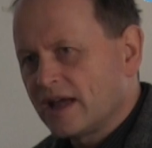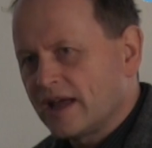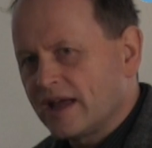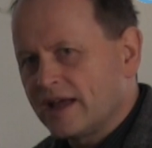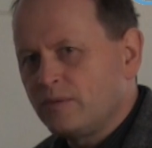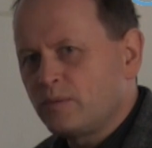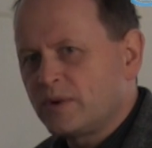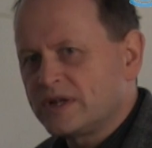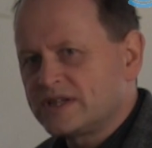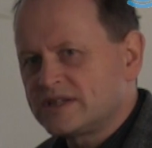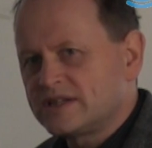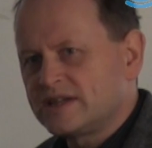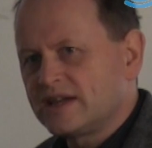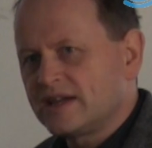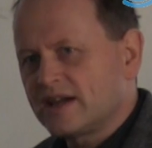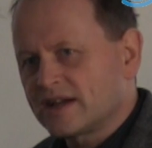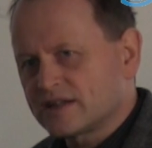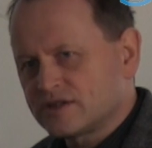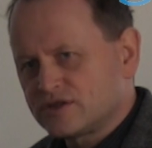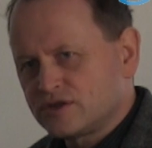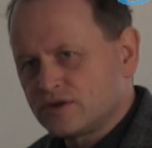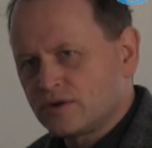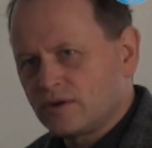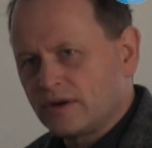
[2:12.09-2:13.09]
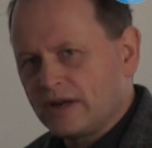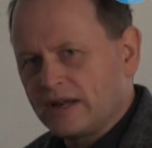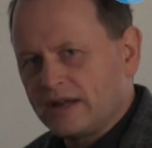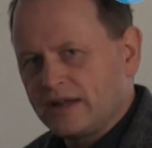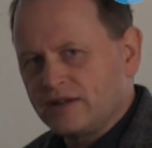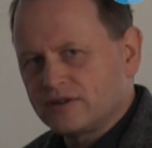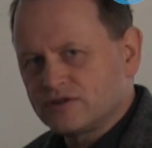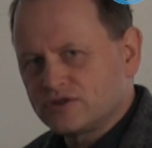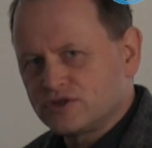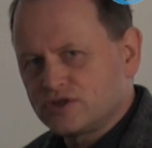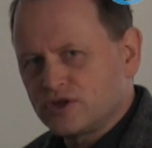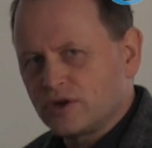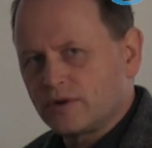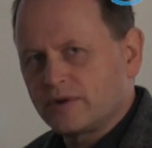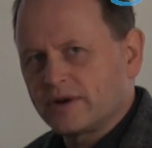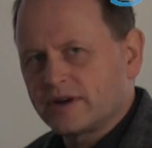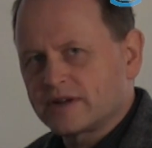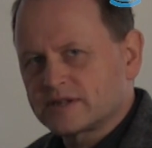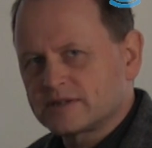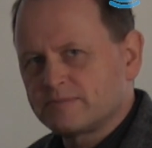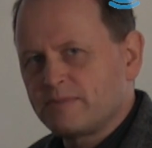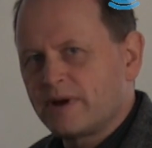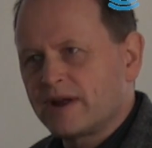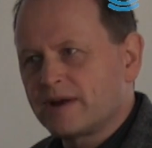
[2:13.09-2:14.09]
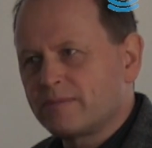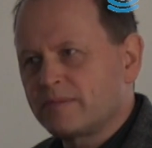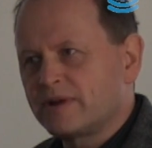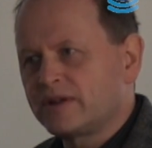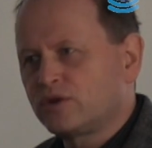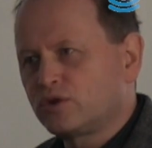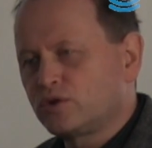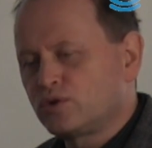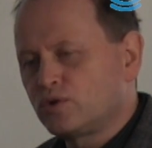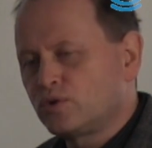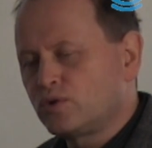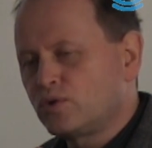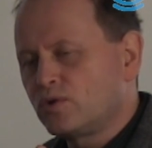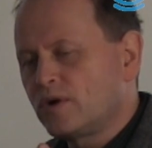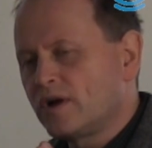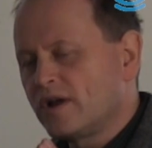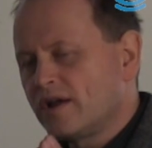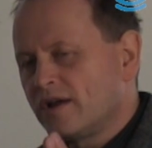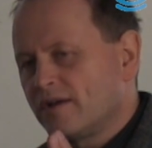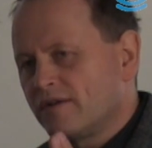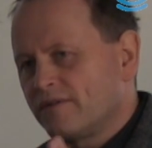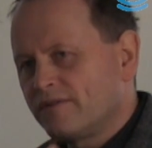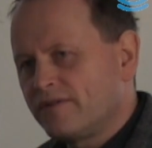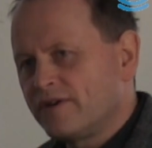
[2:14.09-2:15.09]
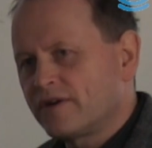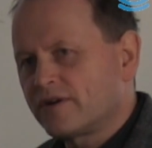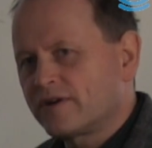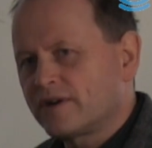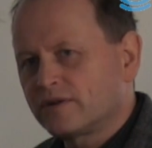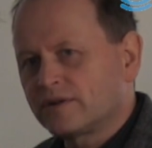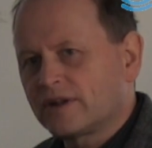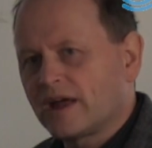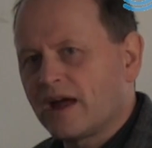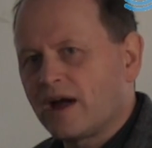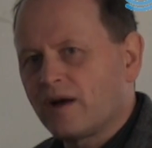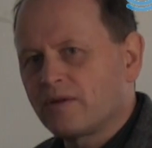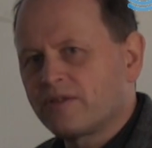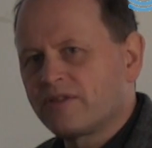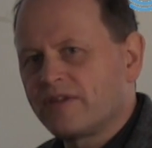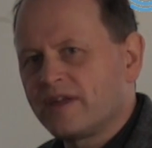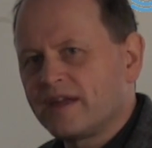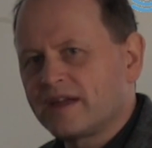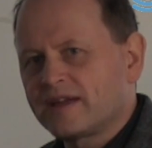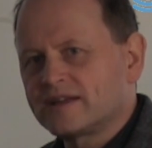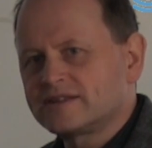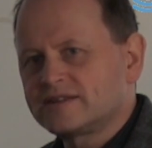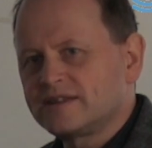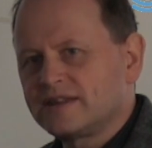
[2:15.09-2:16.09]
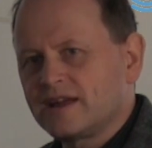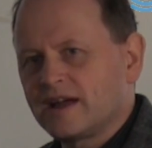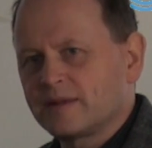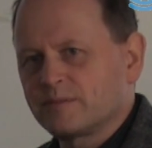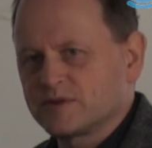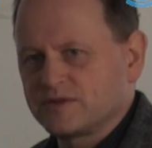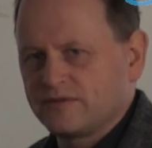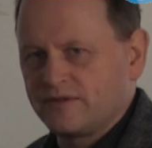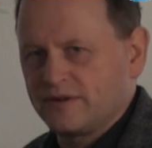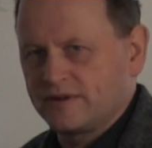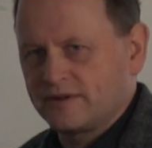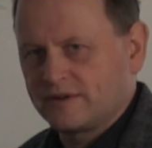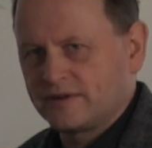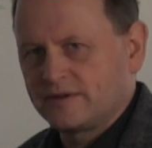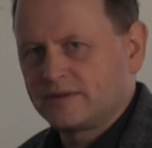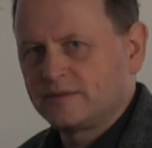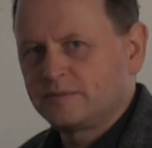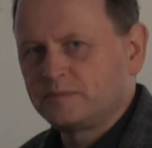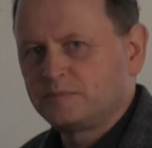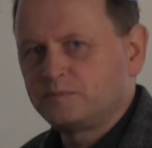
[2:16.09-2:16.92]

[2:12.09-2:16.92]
in which he actually showed an experiment to figure out how thick is the atmosphere.